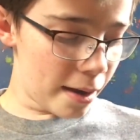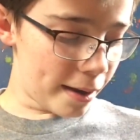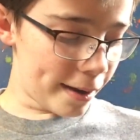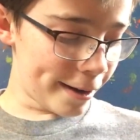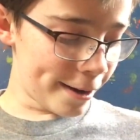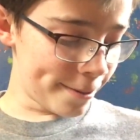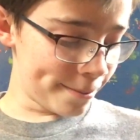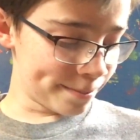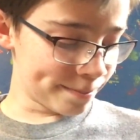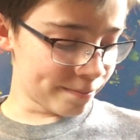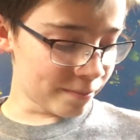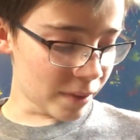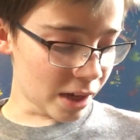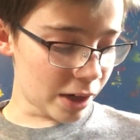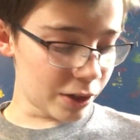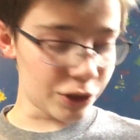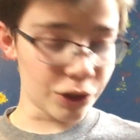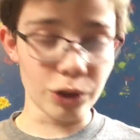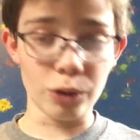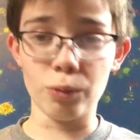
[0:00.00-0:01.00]

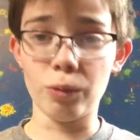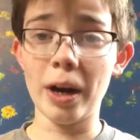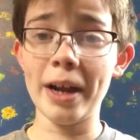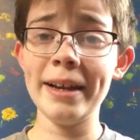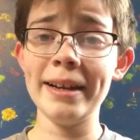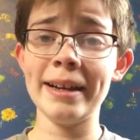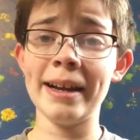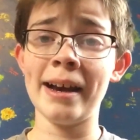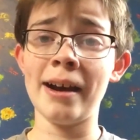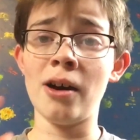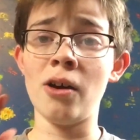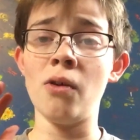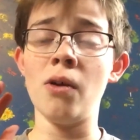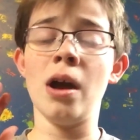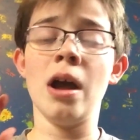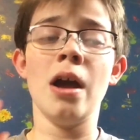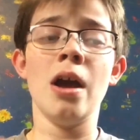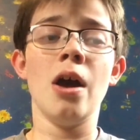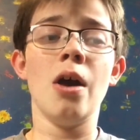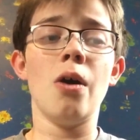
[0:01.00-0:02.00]
So right
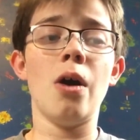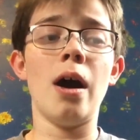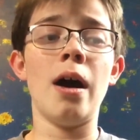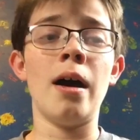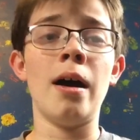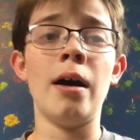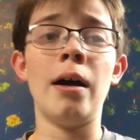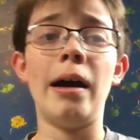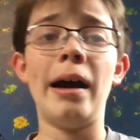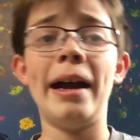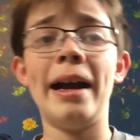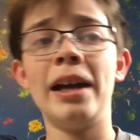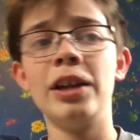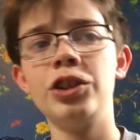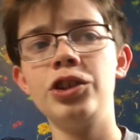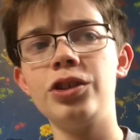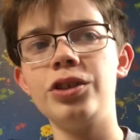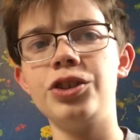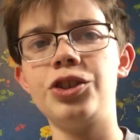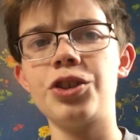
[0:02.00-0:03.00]
now, I
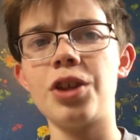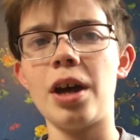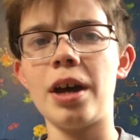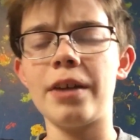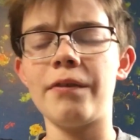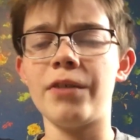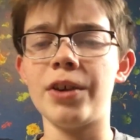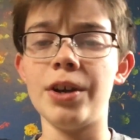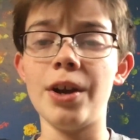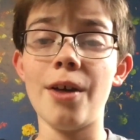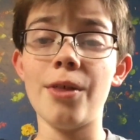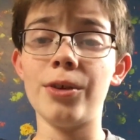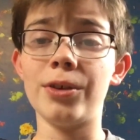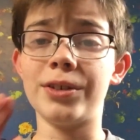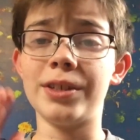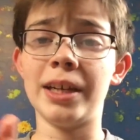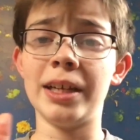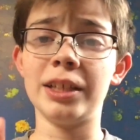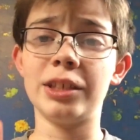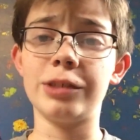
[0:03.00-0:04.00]
actually thought of another
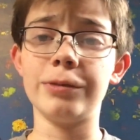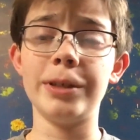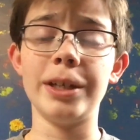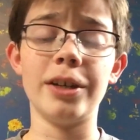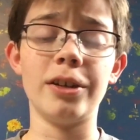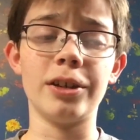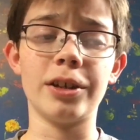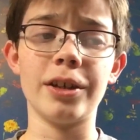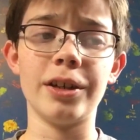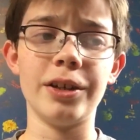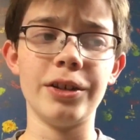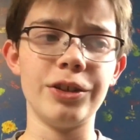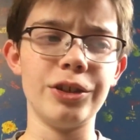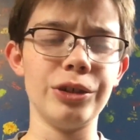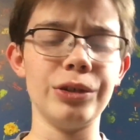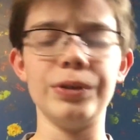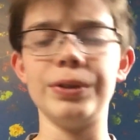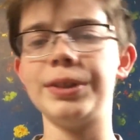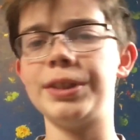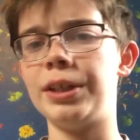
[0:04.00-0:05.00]
test we are going to do,